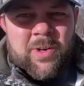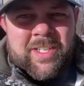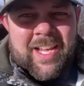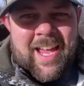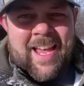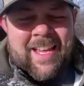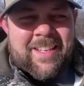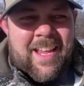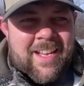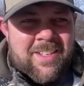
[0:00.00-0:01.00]
tag,
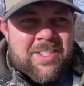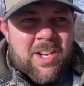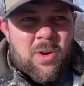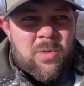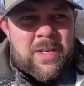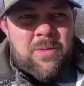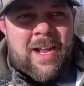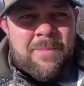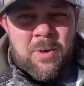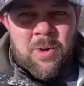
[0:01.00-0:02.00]
and so we went
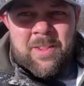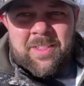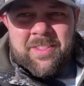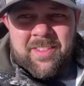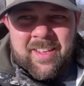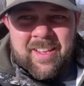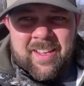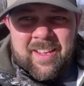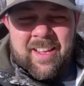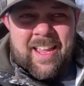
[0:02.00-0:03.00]
up north,
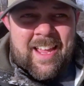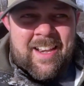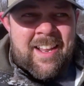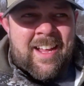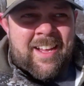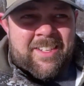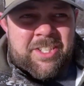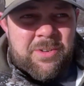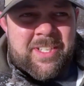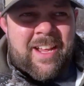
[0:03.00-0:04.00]
and
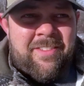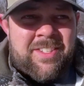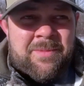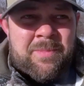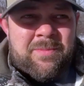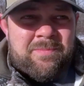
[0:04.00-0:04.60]
she was having some